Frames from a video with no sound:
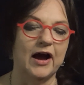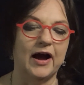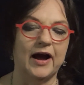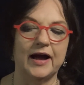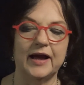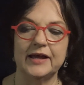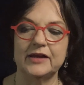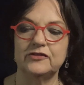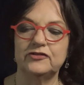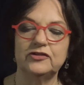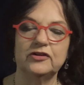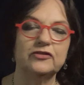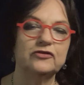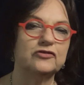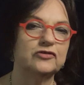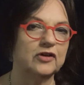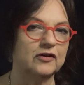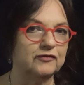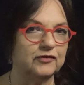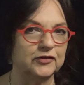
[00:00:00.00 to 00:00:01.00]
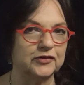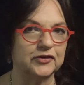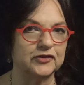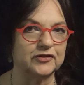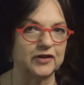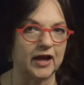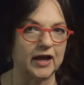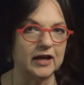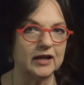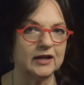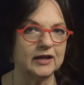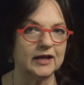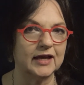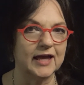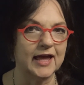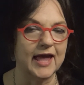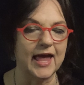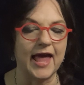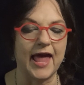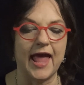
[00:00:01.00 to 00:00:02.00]
I just shuffled the deck
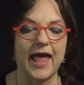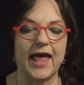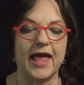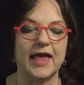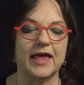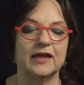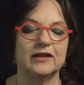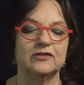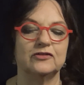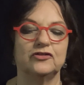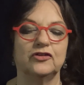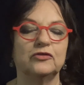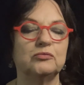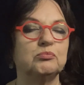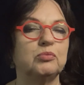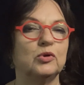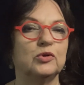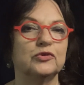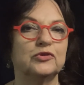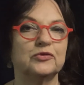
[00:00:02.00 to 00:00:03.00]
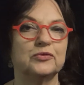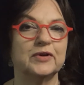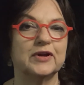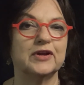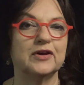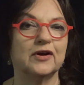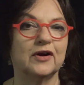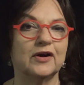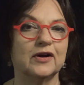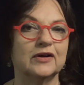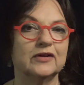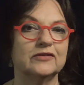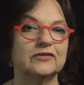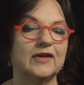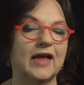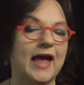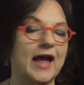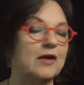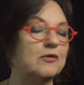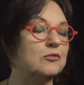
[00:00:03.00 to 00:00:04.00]
and just pulled 3 cards
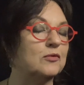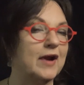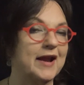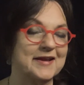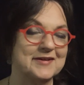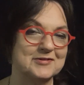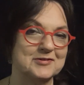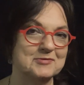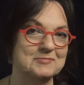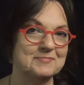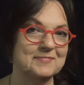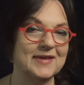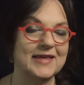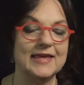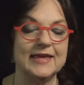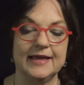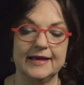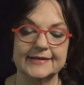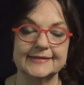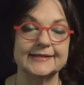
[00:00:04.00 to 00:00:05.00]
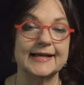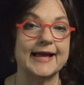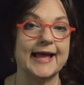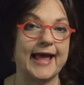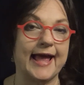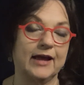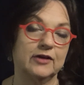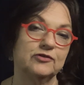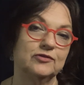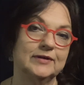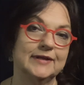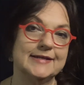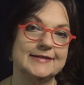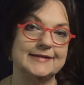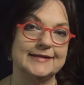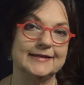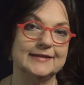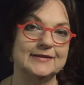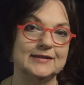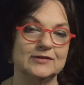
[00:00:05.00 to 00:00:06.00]
at random. Yes, I actually
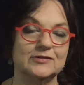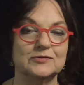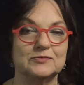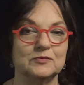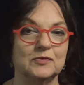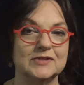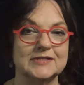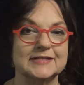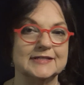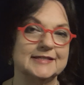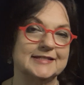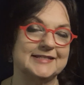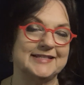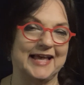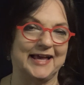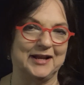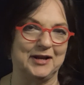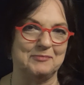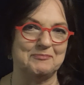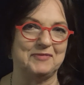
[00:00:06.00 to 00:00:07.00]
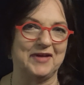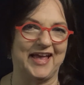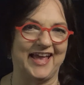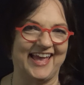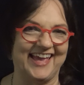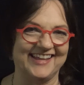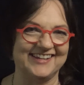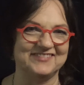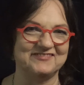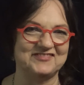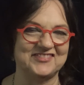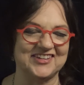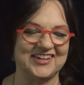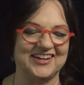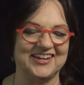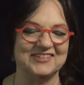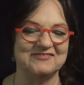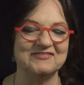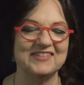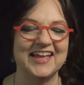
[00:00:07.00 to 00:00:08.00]
did. This wasn't set up ahead of
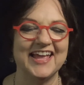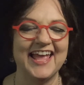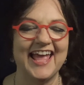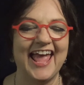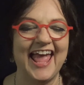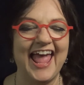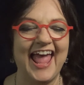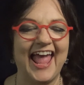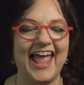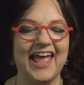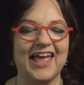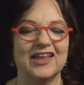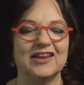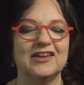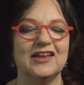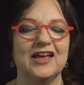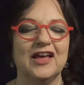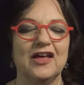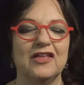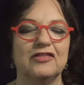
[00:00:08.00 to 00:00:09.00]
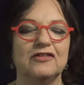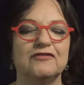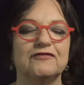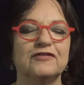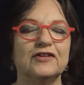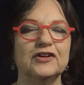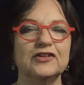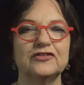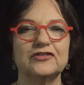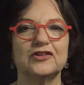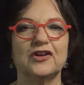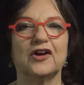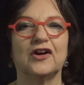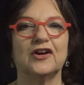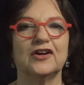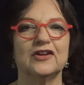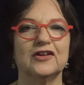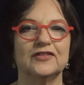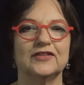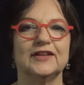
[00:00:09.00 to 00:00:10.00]
time. And the first
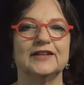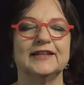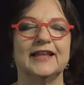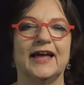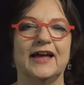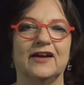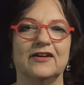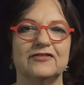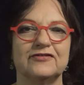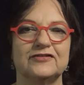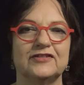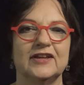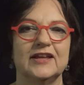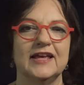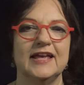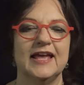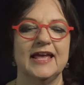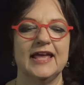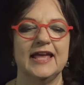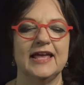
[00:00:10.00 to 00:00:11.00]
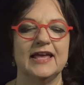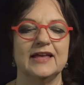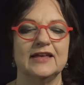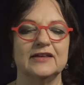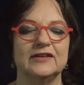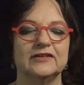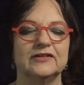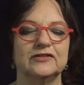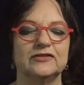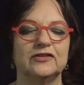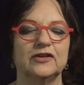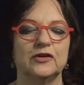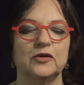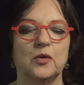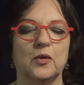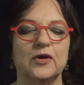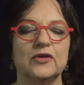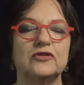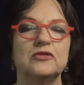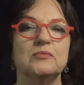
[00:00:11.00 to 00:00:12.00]
card on the left is
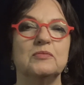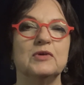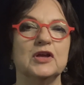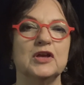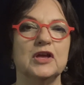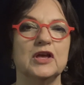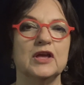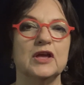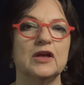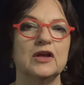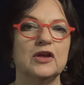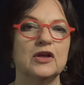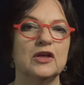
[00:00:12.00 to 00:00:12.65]
going to be